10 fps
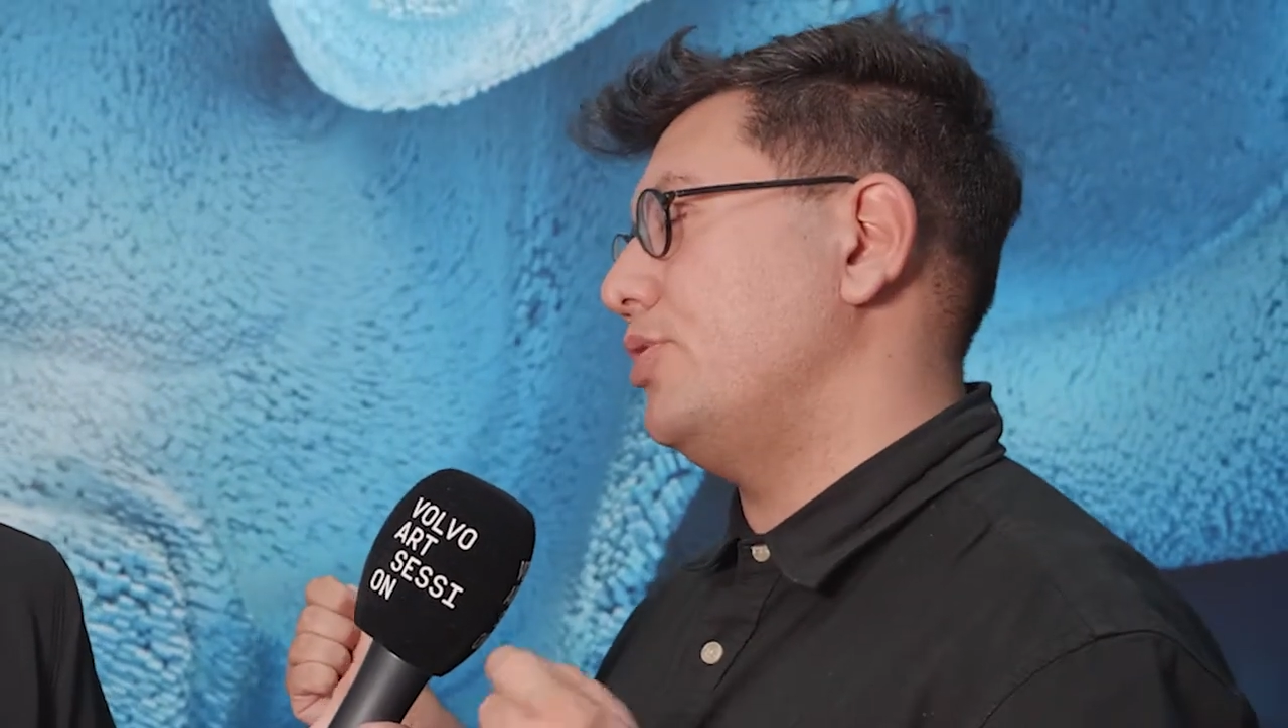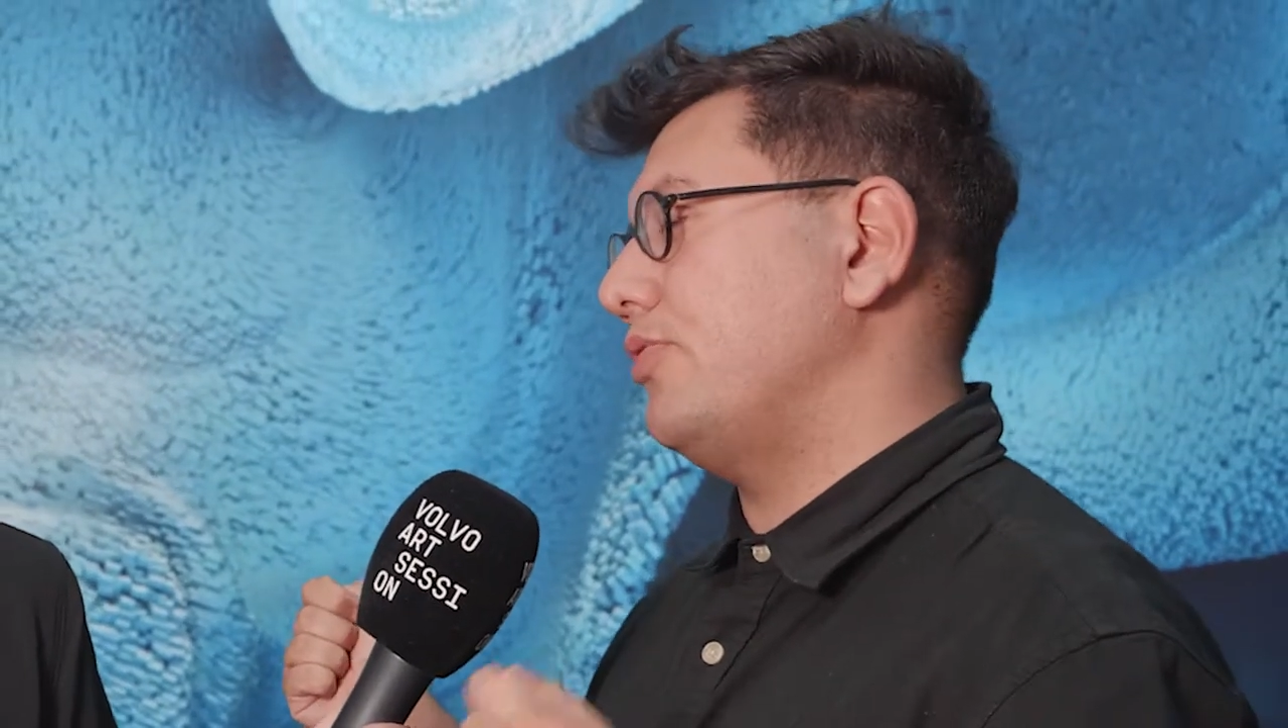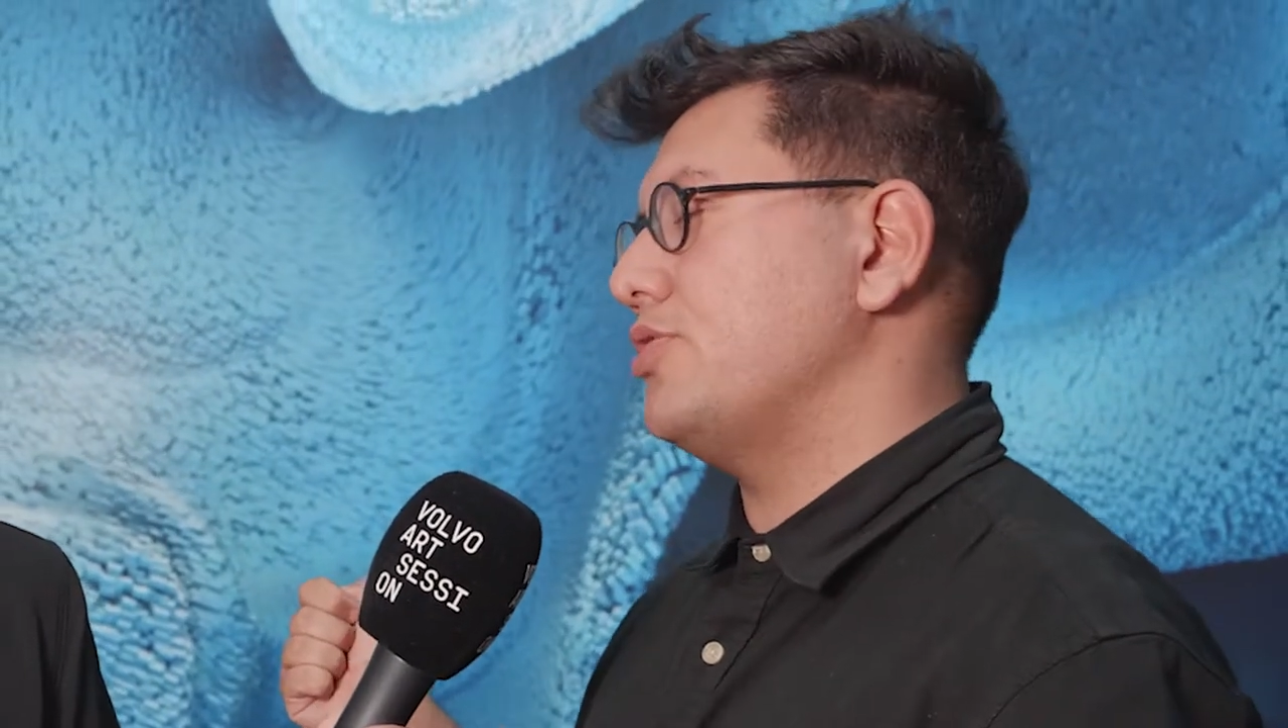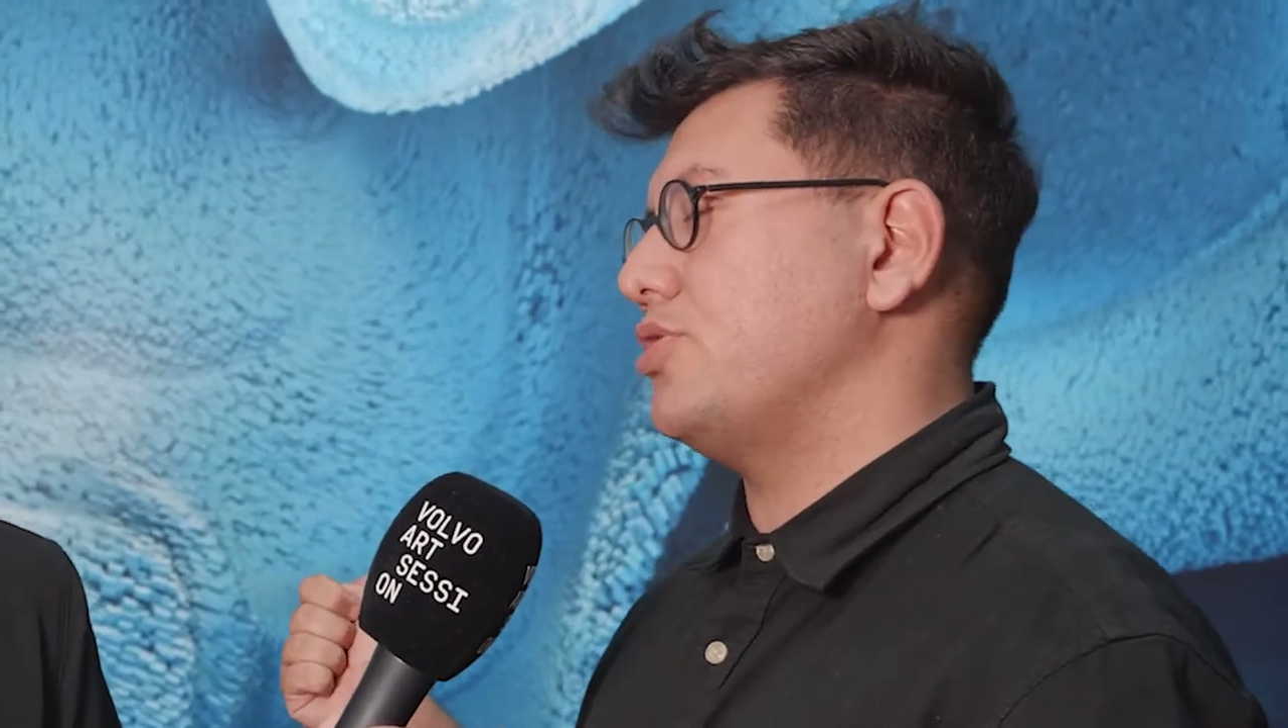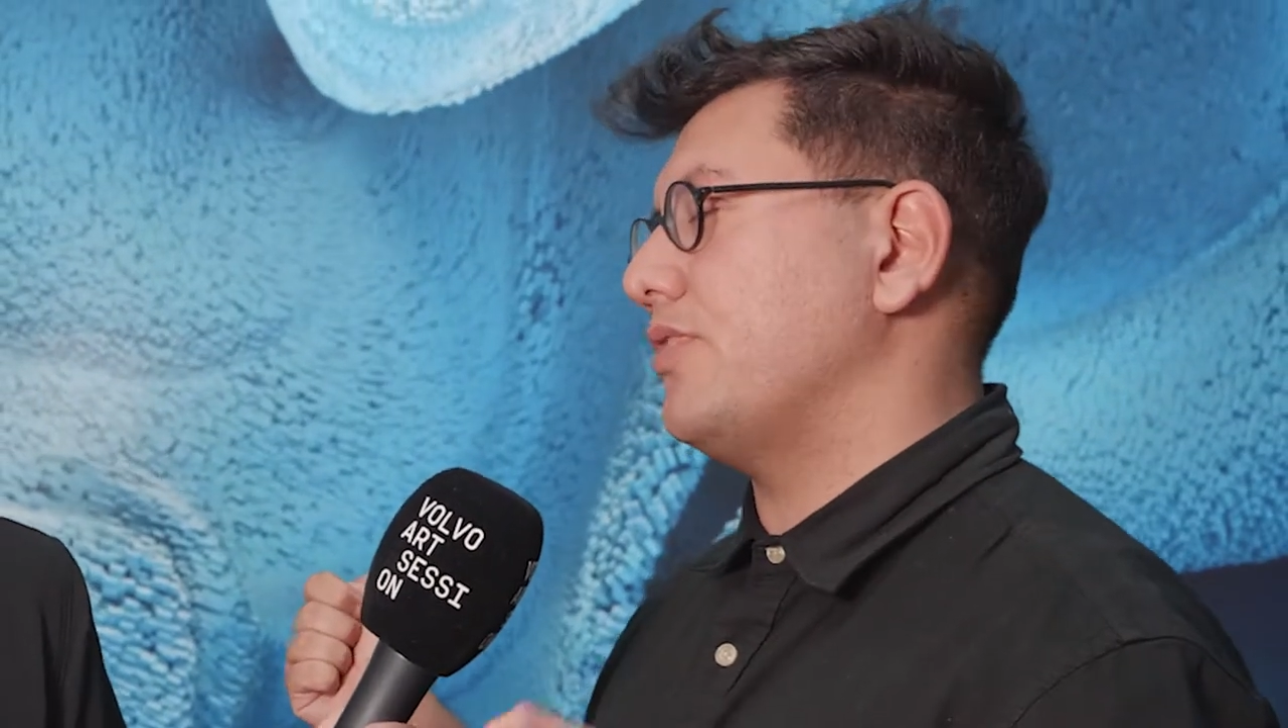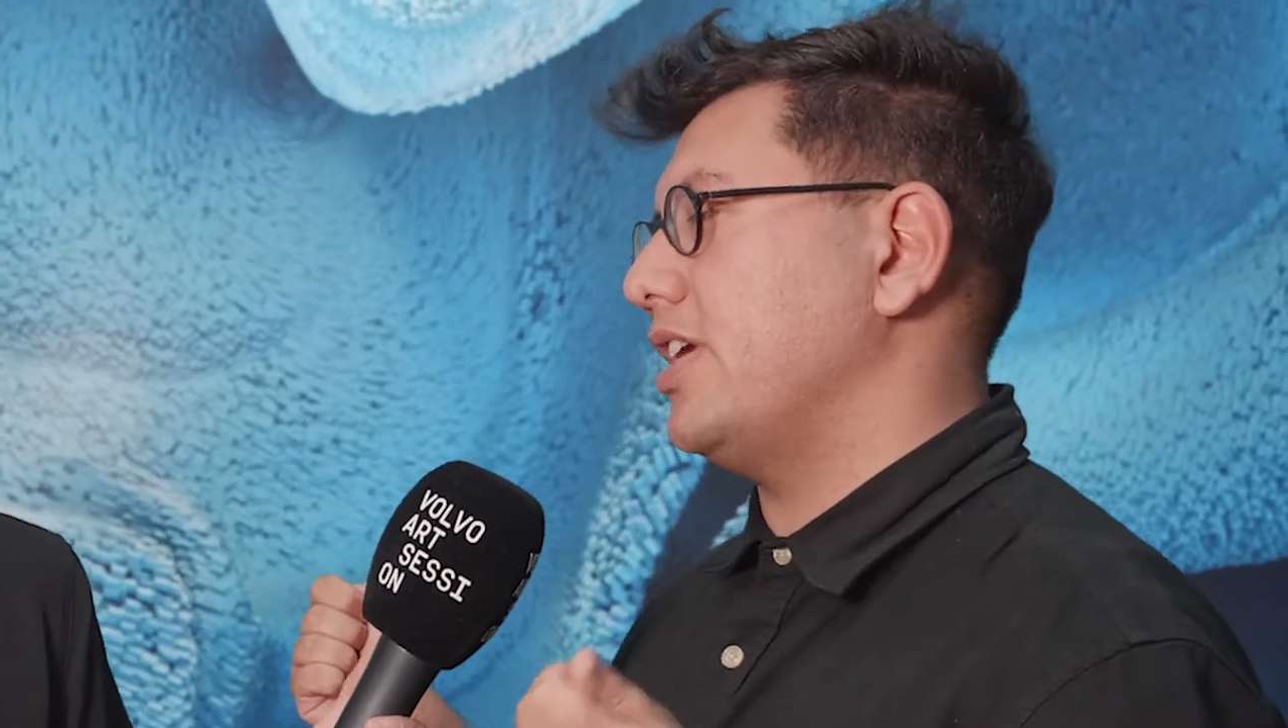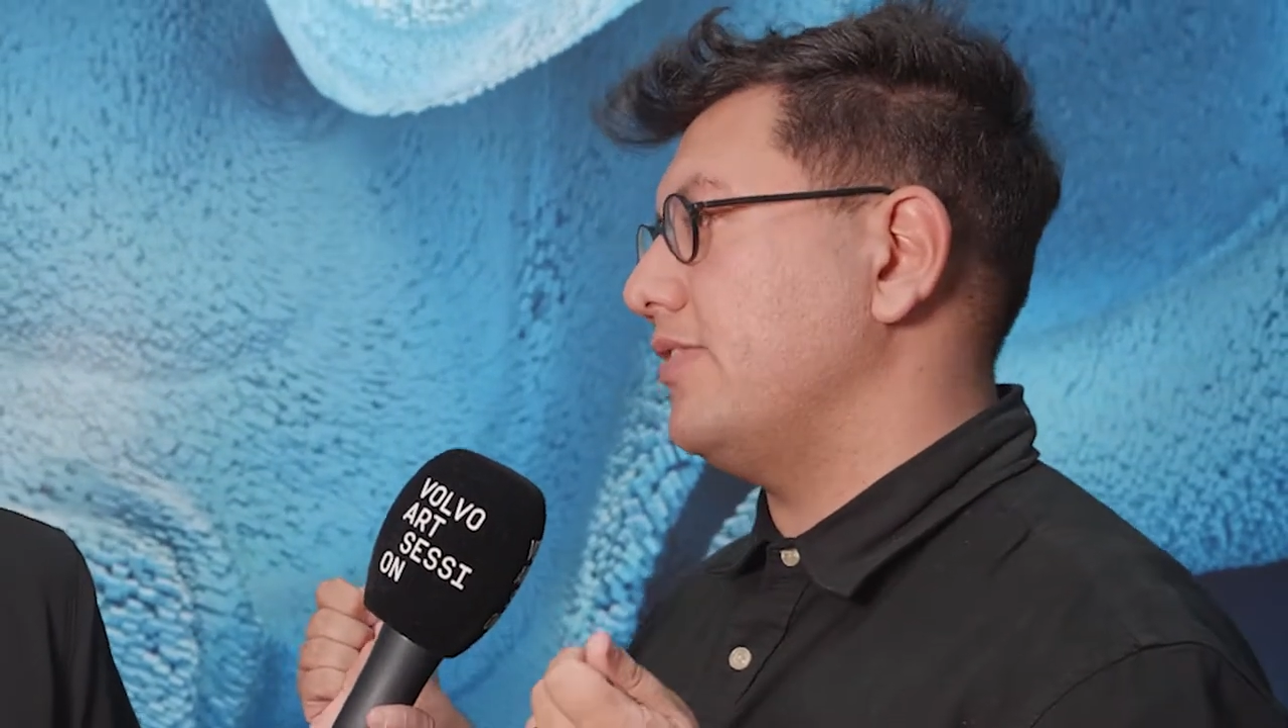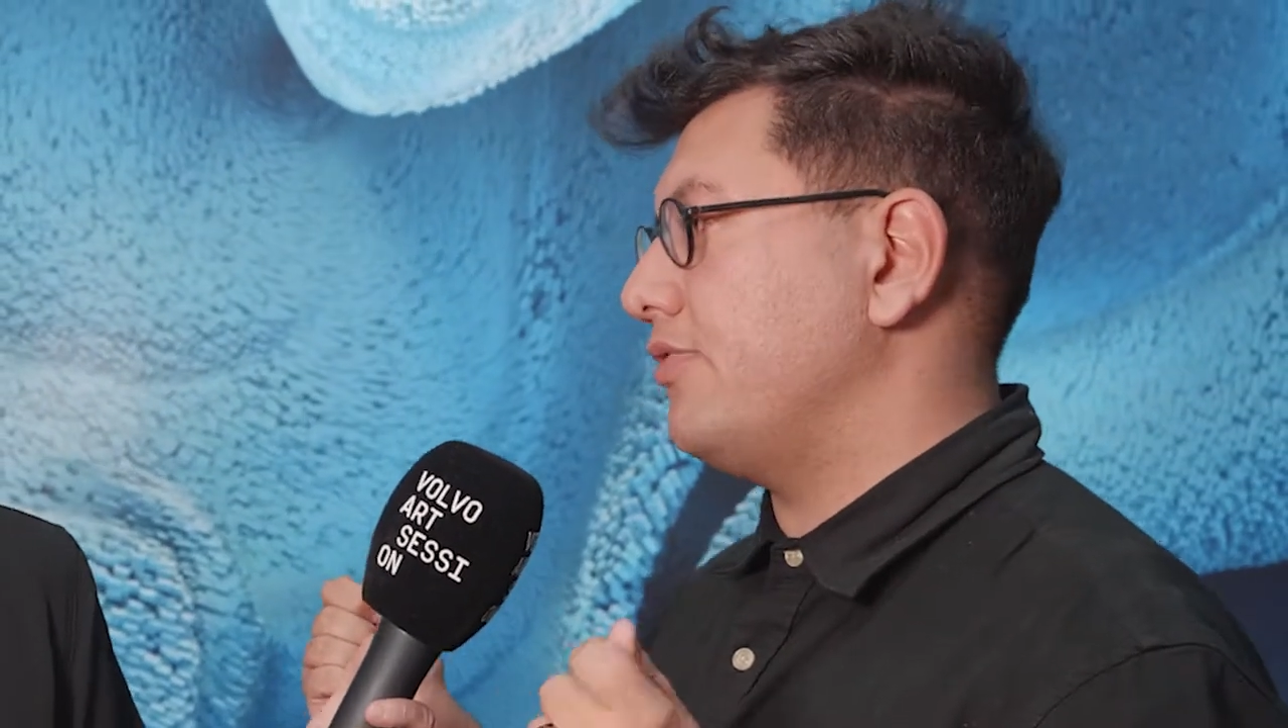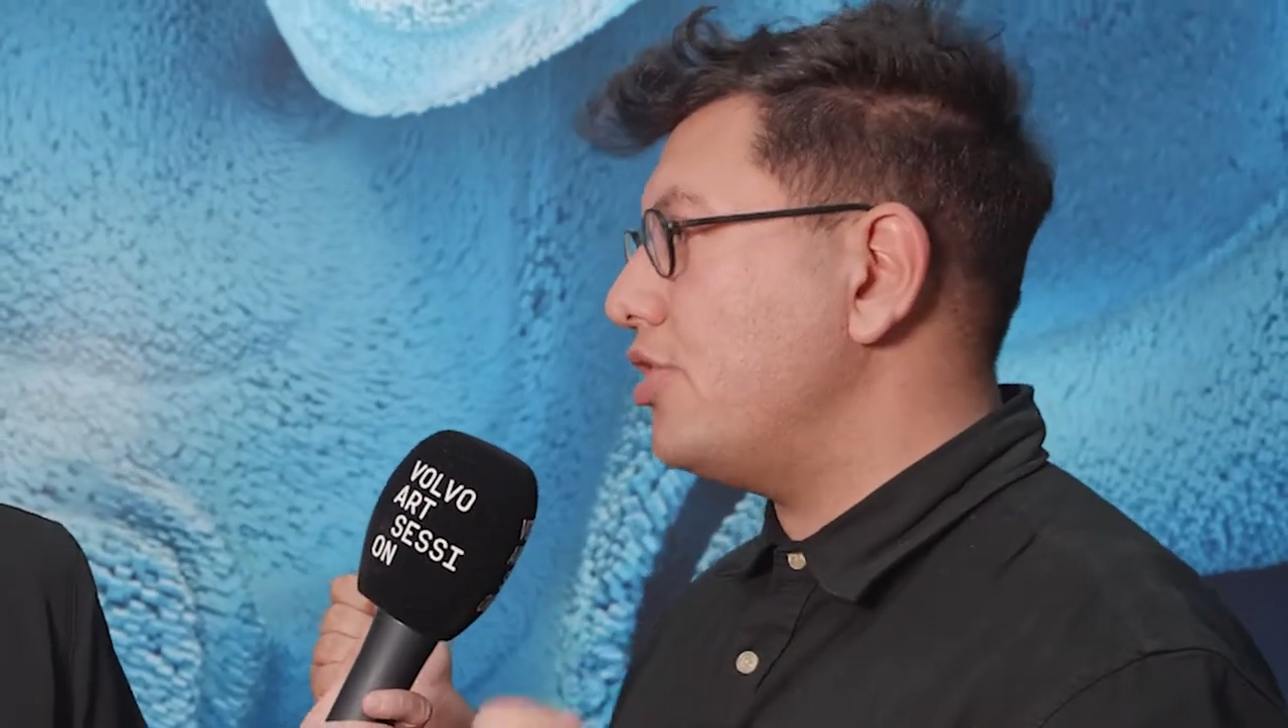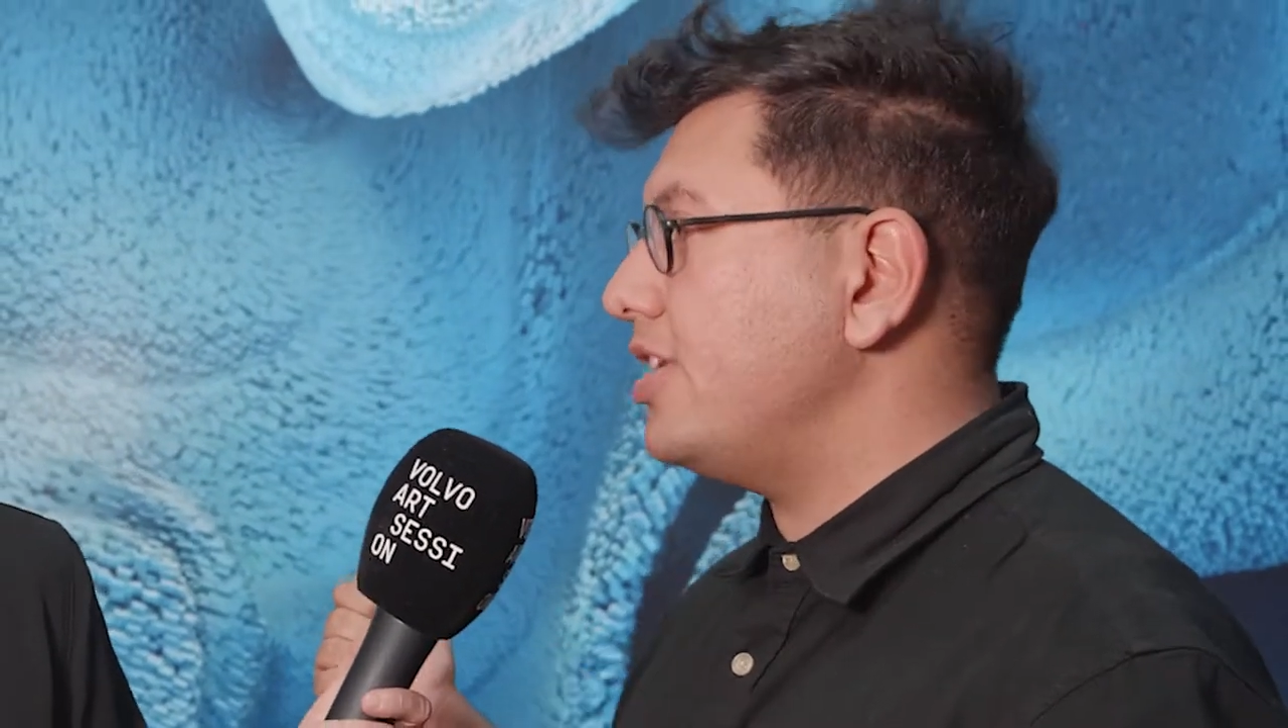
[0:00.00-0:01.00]
University of
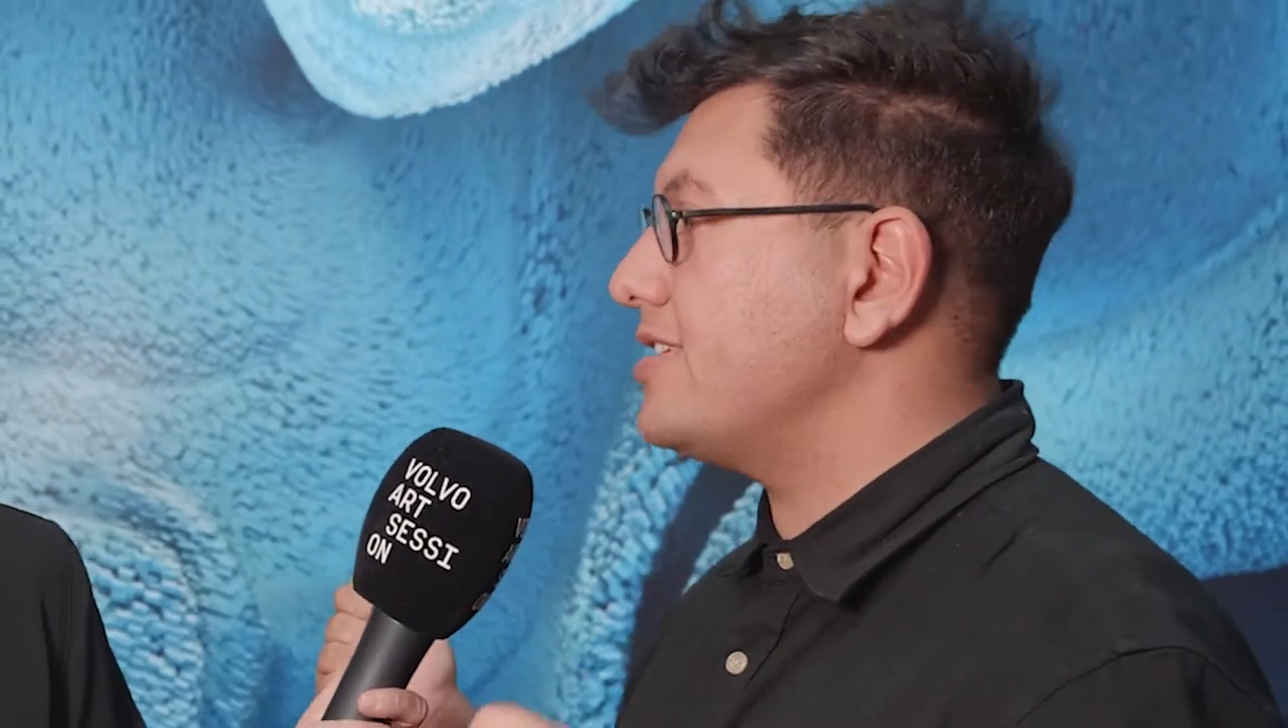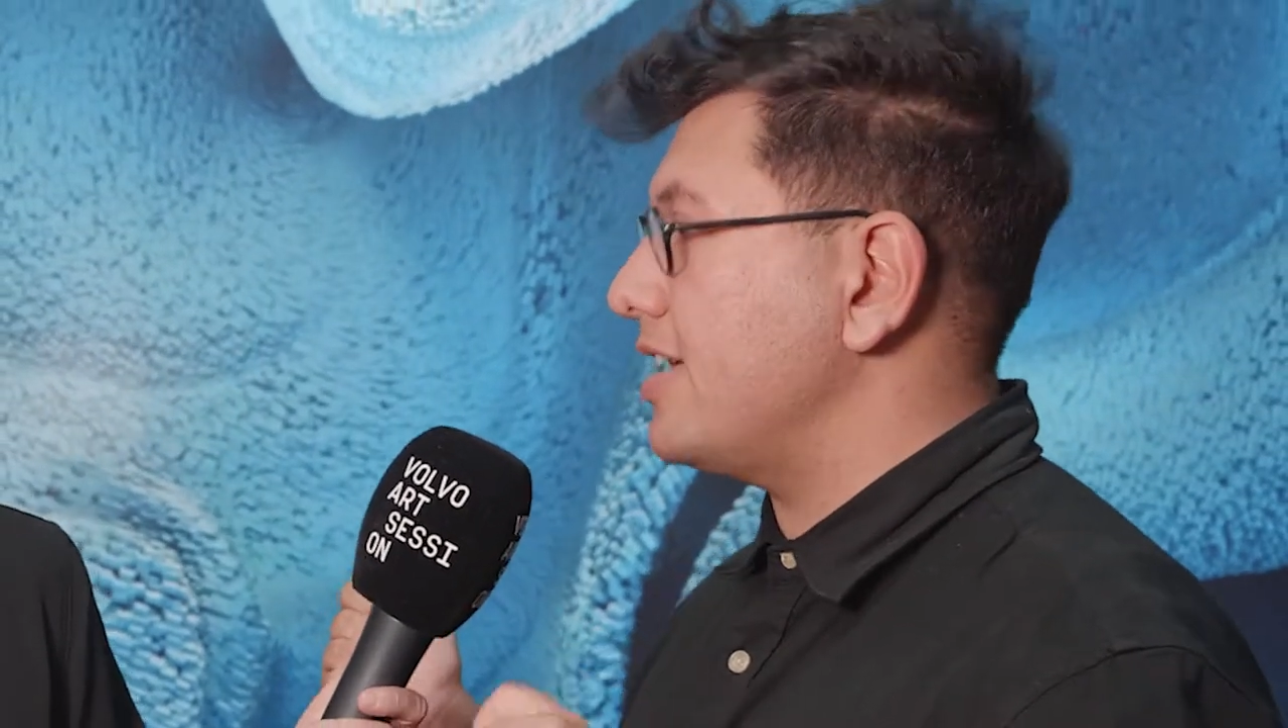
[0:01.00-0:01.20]
California,